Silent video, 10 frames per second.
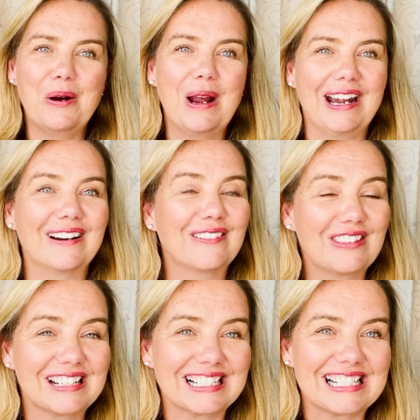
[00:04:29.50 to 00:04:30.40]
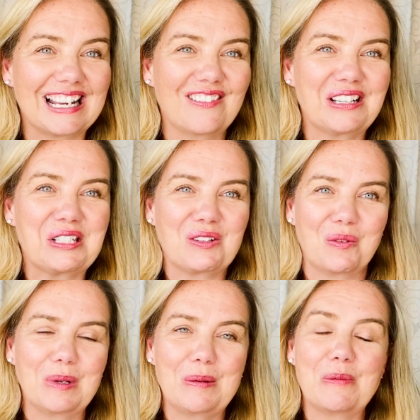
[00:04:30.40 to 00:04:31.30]
aware of this because I've had so
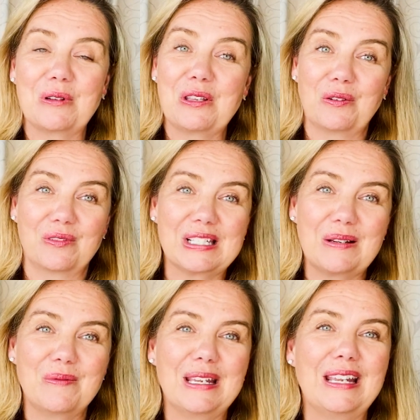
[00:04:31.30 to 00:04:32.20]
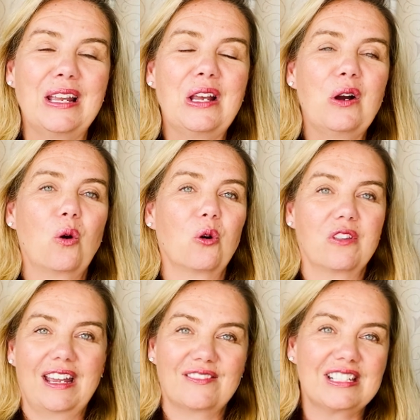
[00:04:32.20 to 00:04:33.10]
many people either visit me or
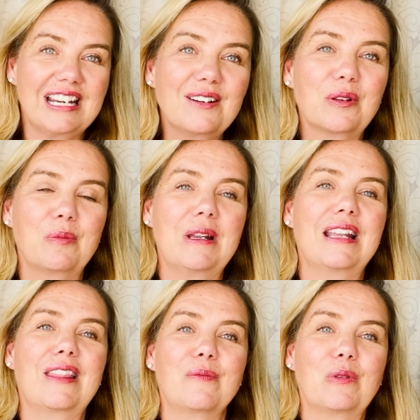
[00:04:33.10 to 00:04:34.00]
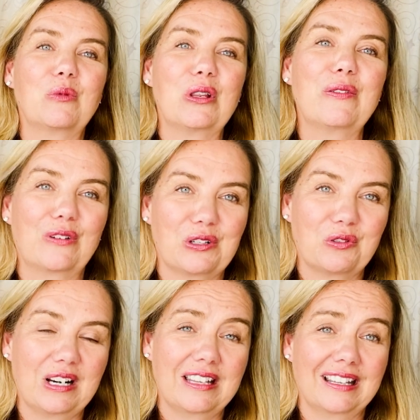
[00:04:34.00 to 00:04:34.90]
that have stayed with me and they've been really
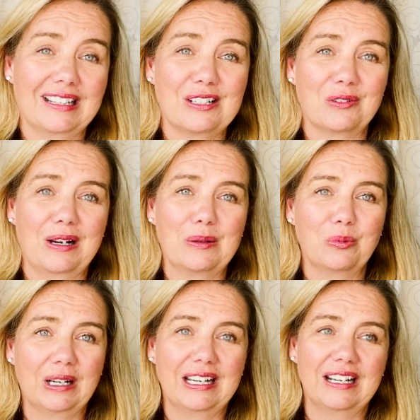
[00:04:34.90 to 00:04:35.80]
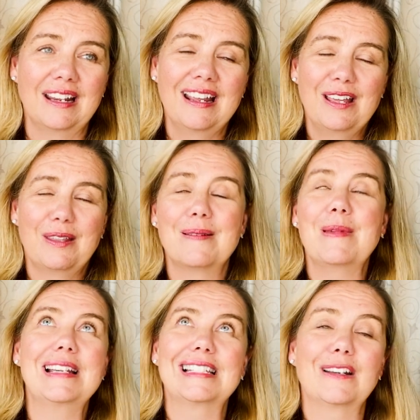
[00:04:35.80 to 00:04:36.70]
frustrated that they tried to bring in the
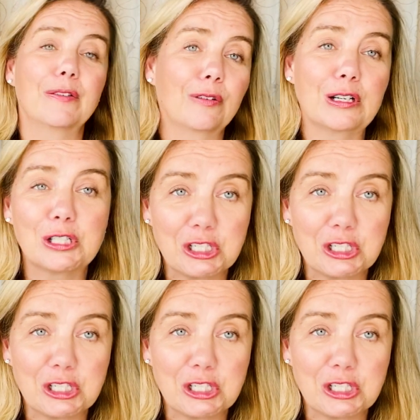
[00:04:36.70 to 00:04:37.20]
amazing French